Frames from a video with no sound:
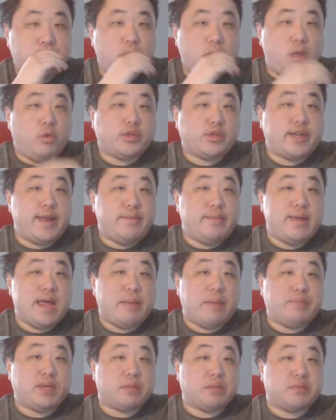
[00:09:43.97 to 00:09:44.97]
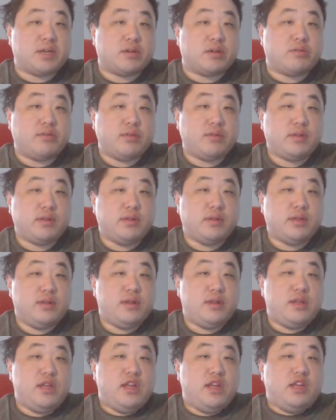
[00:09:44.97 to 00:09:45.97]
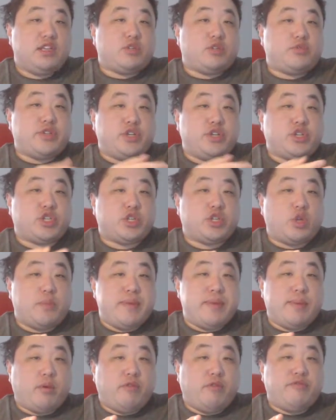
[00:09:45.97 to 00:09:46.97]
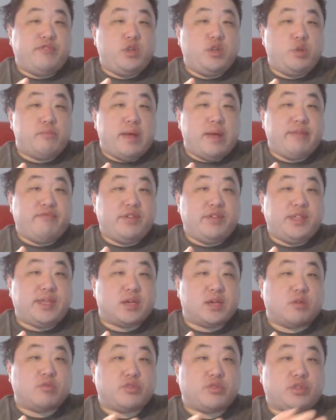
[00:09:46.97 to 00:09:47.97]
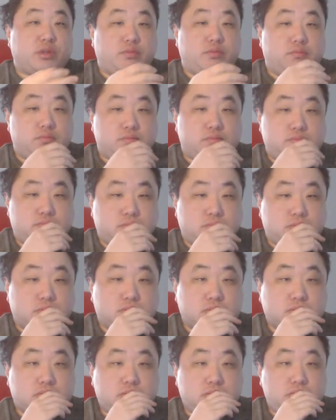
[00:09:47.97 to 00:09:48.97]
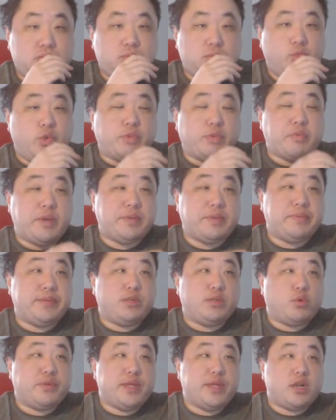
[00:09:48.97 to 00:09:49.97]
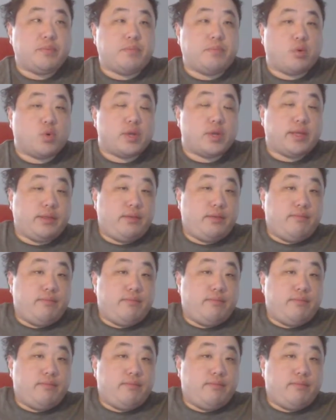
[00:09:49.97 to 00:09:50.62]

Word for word: Which I am happy about. So it does show that people view my videos. Which brings me to another point.